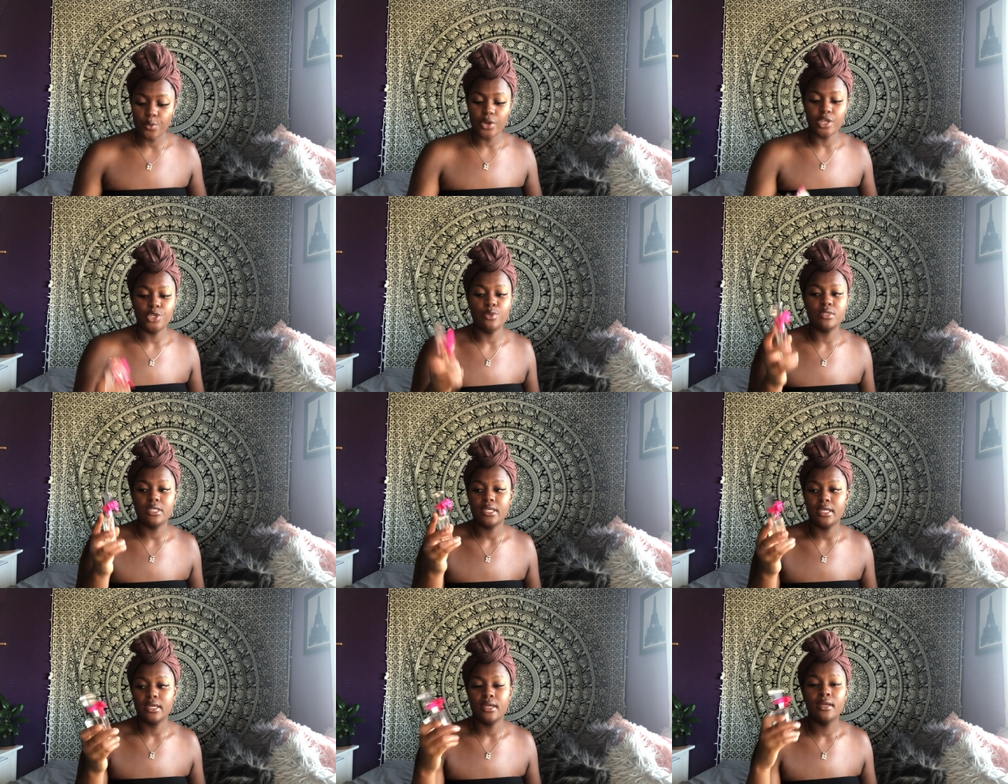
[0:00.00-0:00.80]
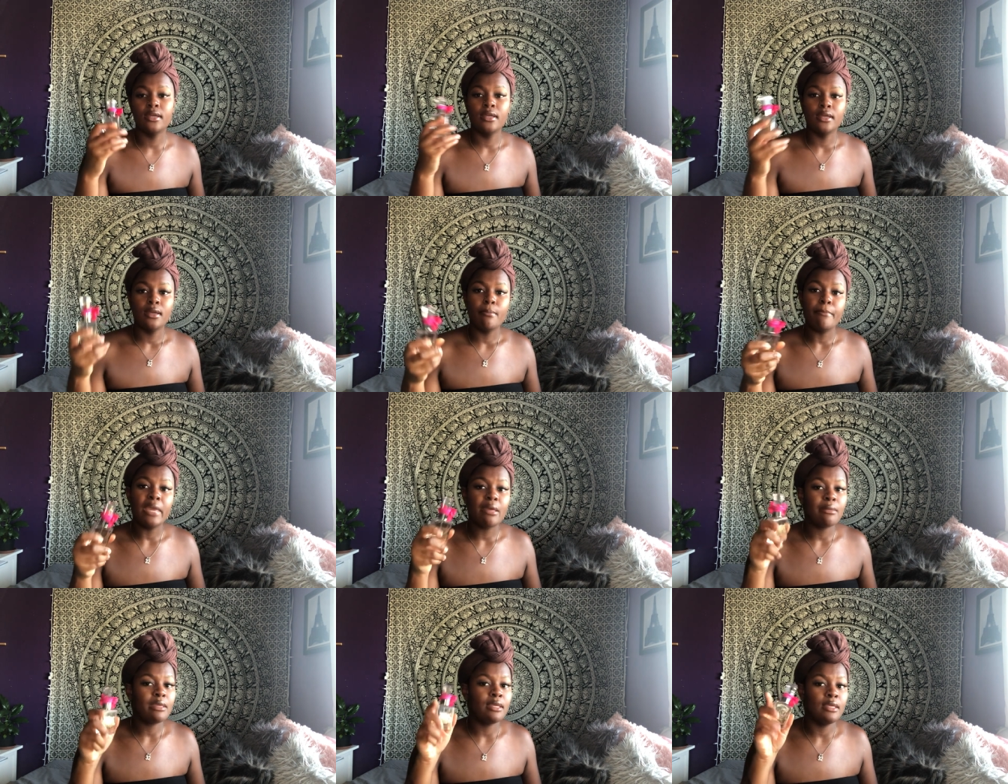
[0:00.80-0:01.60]
We're using
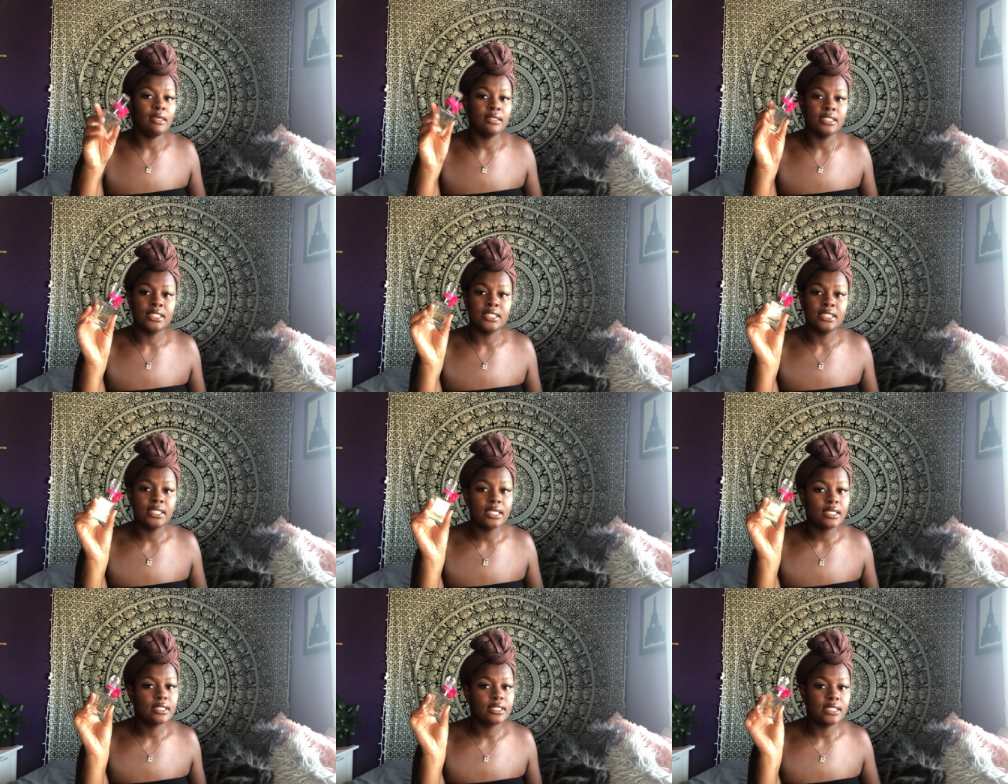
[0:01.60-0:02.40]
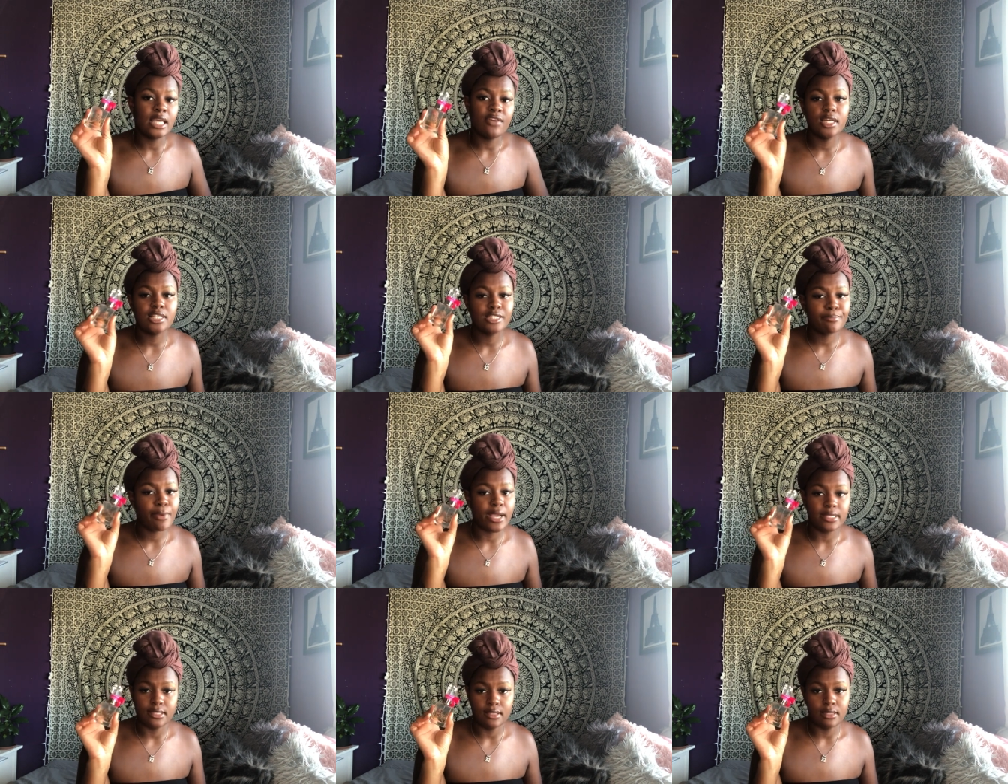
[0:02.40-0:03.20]
maybe 6-7
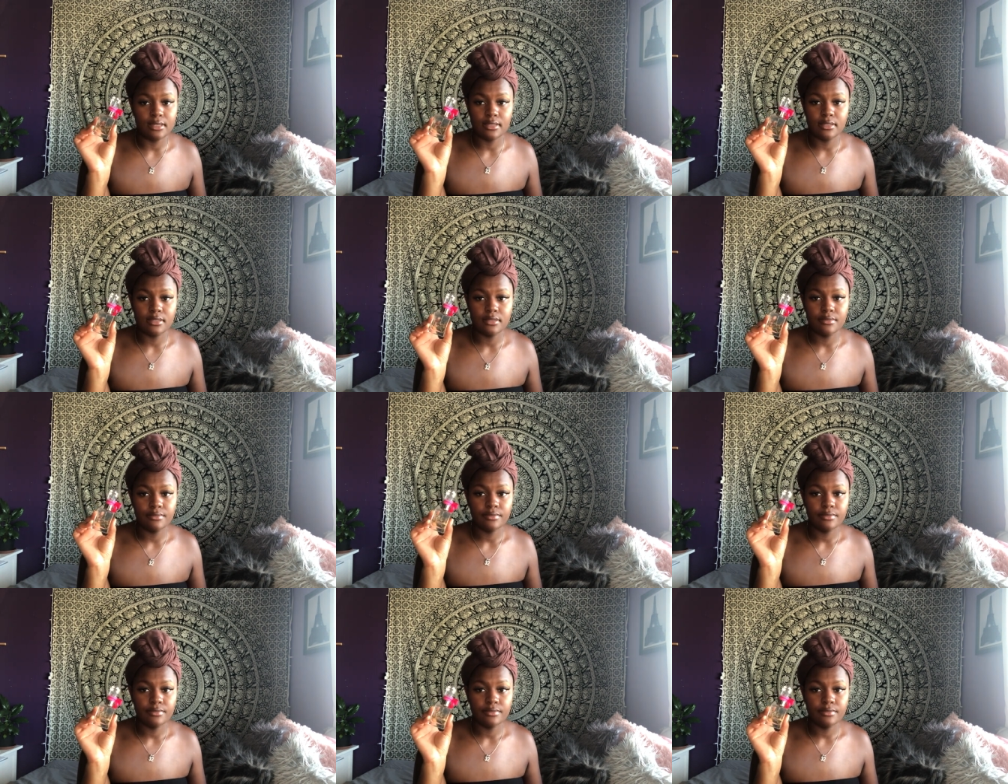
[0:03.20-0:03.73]
sprays of this.